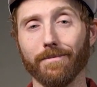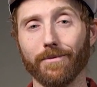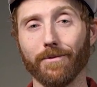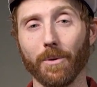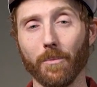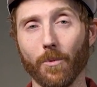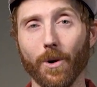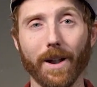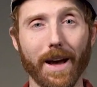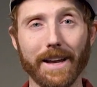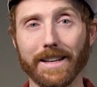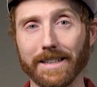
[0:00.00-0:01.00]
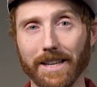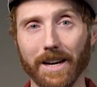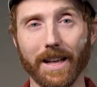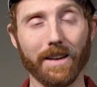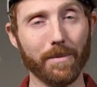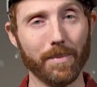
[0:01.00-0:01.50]
from what I can
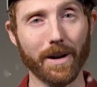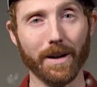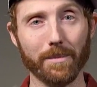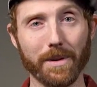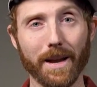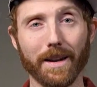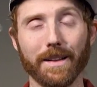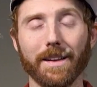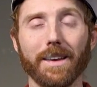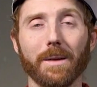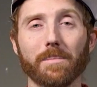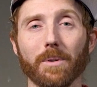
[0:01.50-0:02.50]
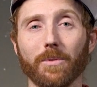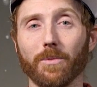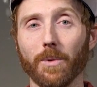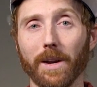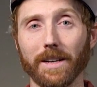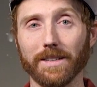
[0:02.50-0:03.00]
tell, I haven't been on them yet, but
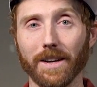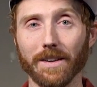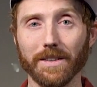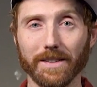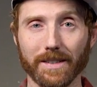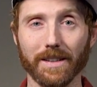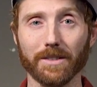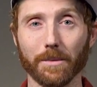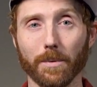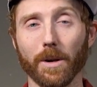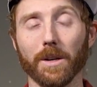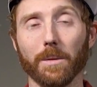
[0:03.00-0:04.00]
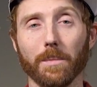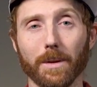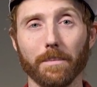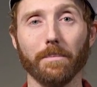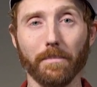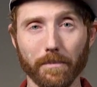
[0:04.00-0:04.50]
from what I can tell, these things are probably gonna
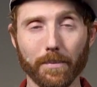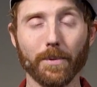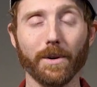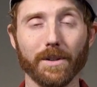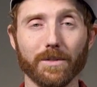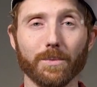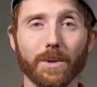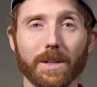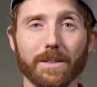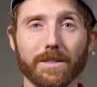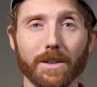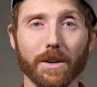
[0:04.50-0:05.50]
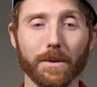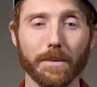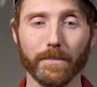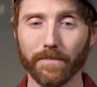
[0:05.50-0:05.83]
be pretty sweet. So